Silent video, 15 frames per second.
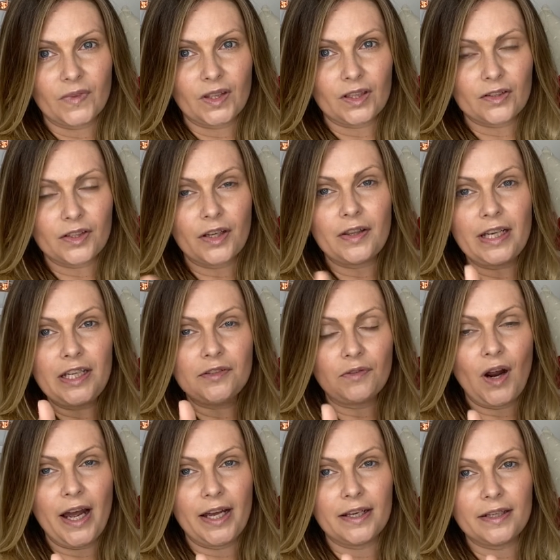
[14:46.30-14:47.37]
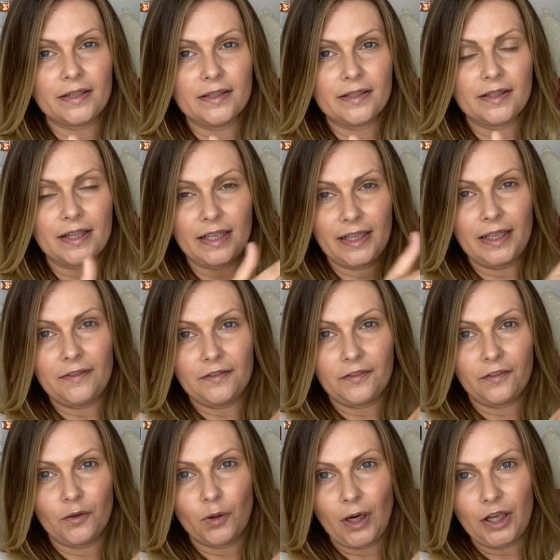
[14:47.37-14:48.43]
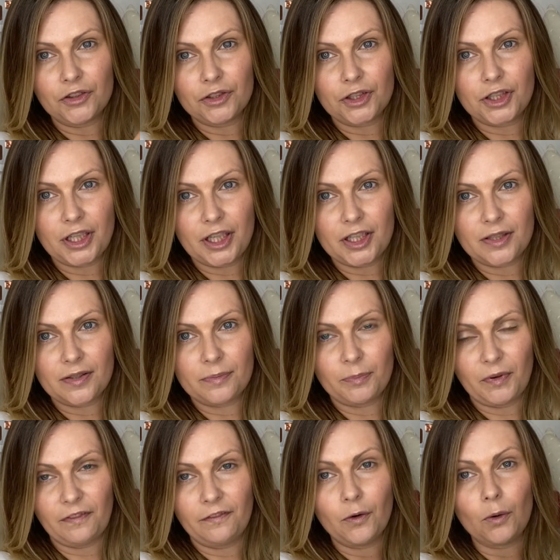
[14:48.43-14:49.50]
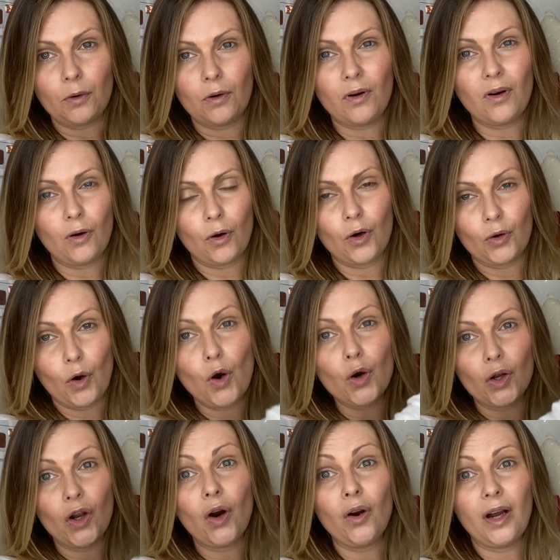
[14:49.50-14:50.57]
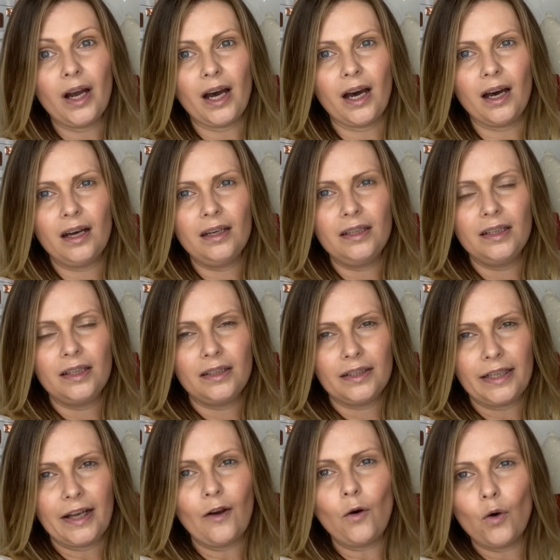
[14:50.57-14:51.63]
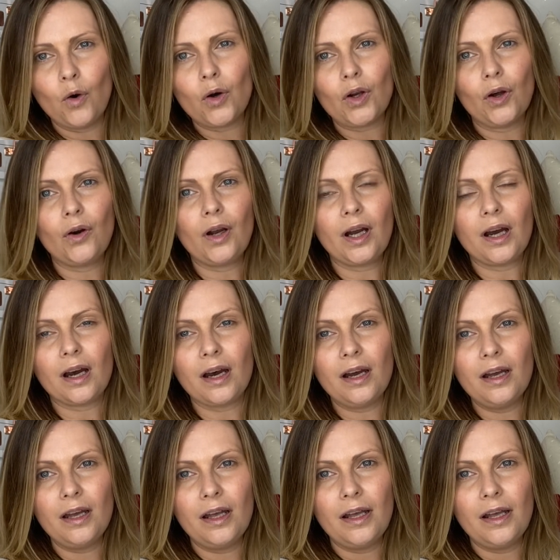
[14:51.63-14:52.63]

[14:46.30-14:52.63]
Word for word: So these writers that lived 400 years before or, or longer, yeah, or longer,